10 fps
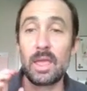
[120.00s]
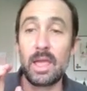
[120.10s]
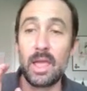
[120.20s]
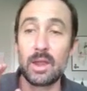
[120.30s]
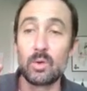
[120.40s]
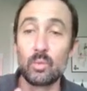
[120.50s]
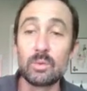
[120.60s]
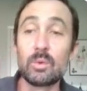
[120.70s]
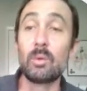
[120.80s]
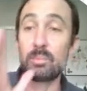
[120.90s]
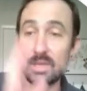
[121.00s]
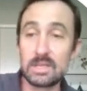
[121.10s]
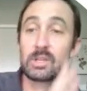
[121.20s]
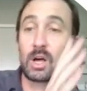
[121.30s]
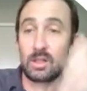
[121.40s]
and we will
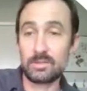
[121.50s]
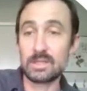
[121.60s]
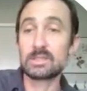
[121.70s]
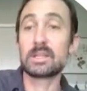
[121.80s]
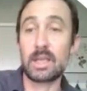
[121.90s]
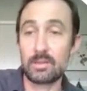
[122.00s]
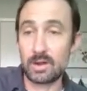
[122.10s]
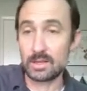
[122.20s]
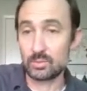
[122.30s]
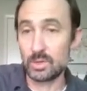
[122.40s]
piece all of these together as